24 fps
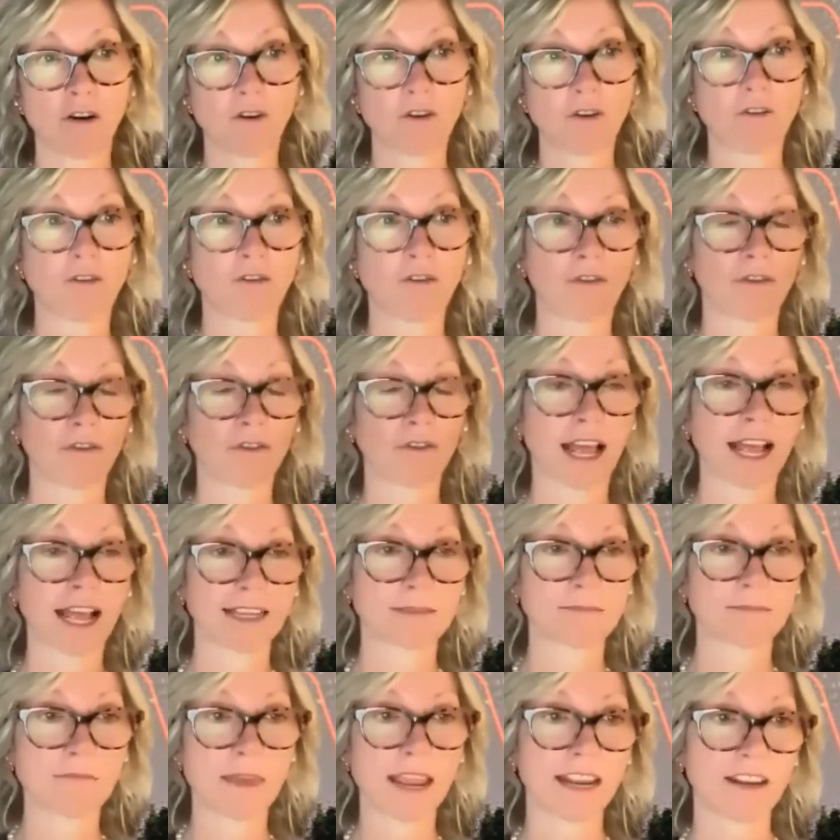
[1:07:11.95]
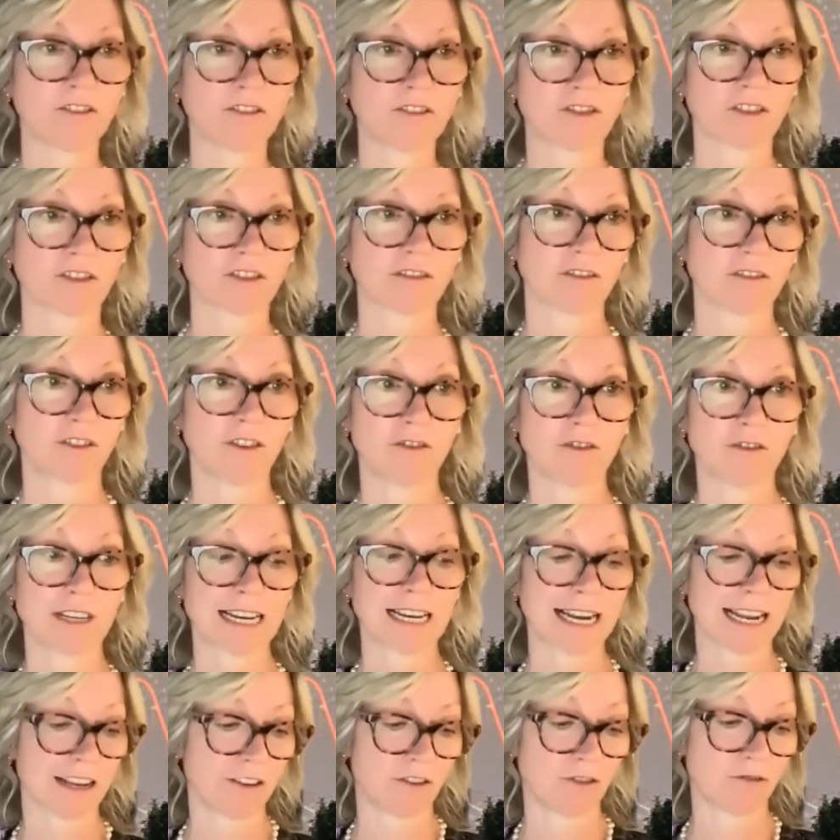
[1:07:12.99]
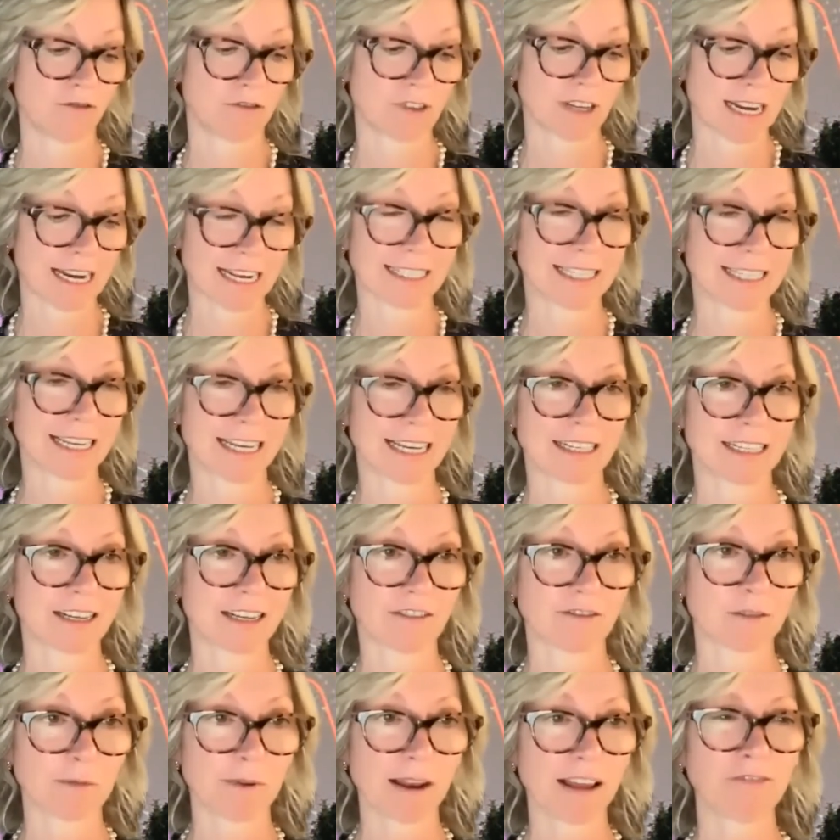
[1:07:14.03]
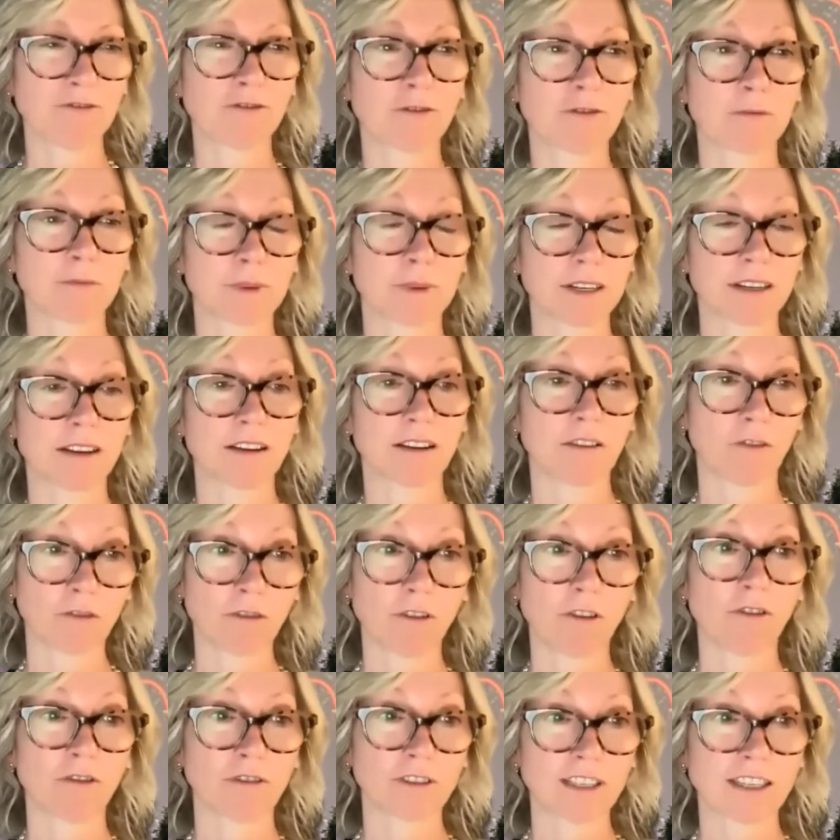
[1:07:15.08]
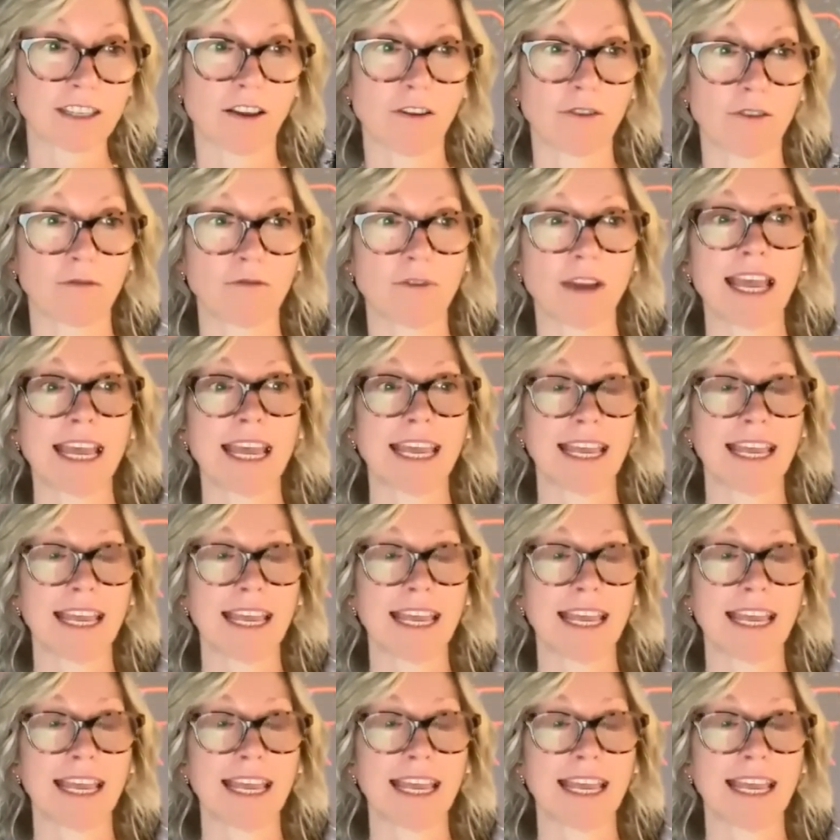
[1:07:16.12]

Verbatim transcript: all as major util- utilization of the platform, but also